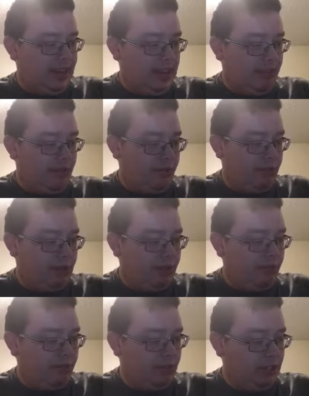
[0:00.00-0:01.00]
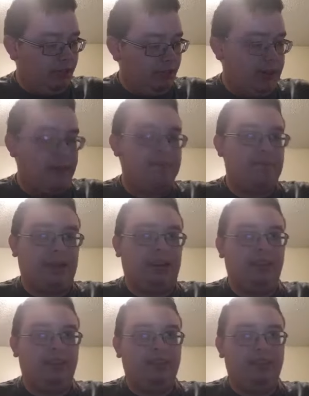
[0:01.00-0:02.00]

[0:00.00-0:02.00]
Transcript: I wouldn't really recommend it,